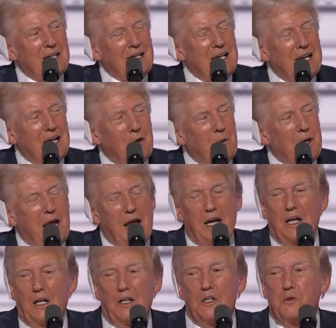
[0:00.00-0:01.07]
Now we had
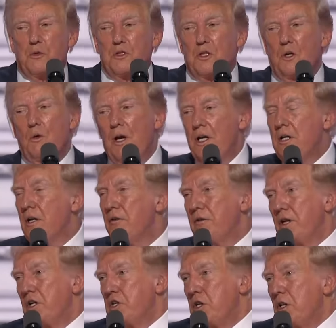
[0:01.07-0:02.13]
a. This was a great
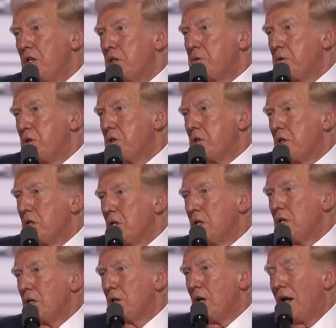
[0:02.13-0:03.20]
convention. This was.
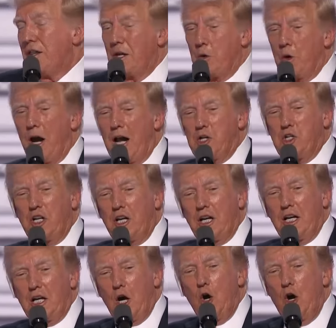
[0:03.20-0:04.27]
Uh, I think we're actually
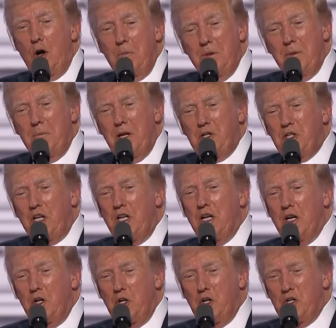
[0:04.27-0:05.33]
going to go home and miss it. You
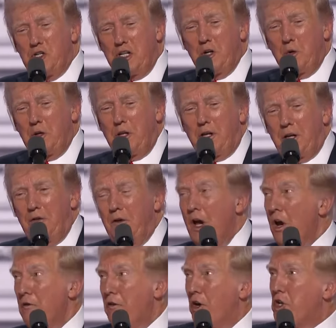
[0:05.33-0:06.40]
know, usually with a con-
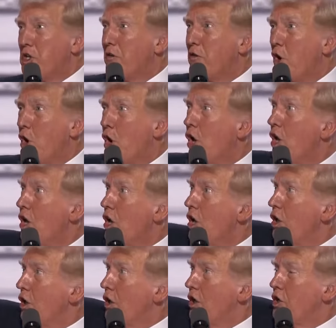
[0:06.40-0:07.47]
first of all,
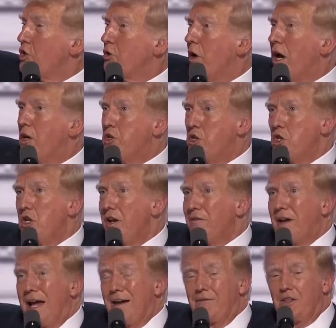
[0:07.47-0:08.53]
look at these crowds. You'd
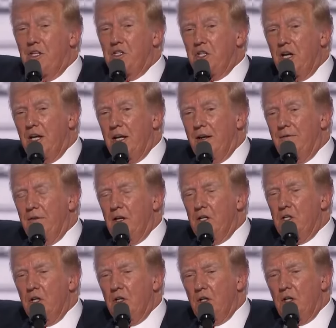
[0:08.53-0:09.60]
never have this at a
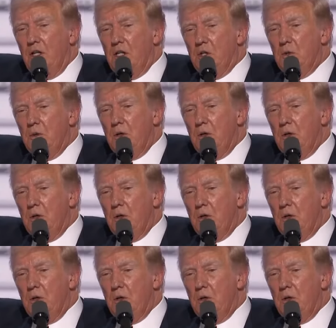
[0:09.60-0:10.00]
convention. Look at these